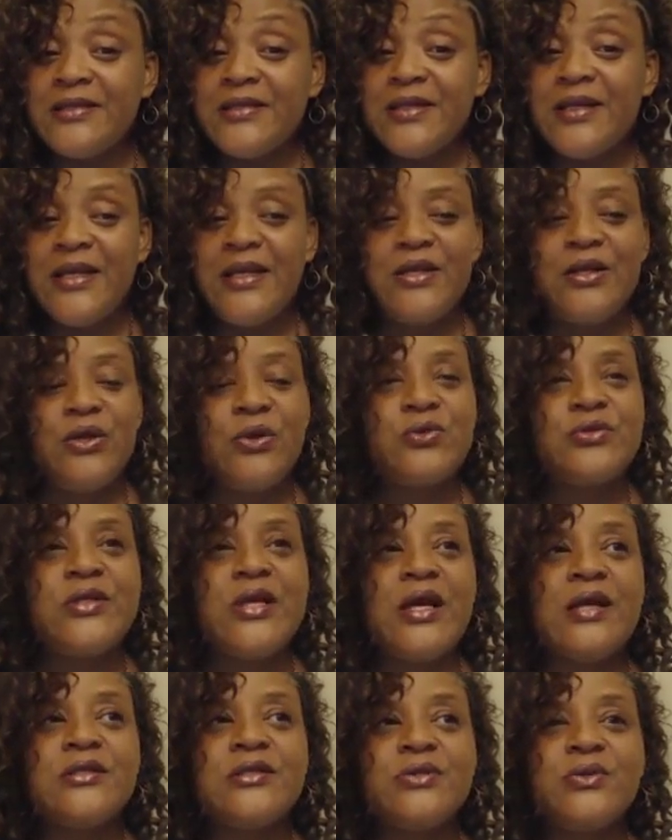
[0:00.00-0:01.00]
He knows
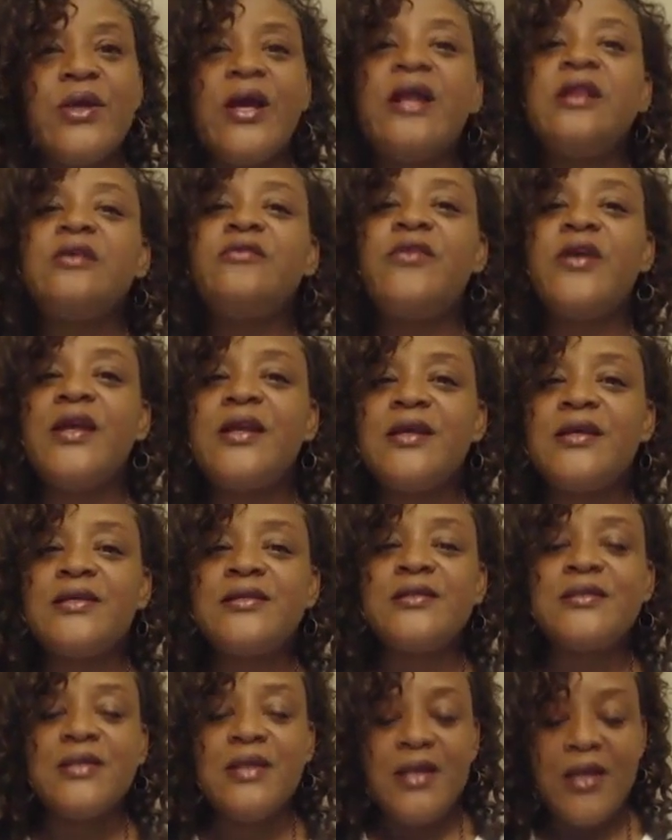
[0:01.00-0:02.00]
how to elevate us,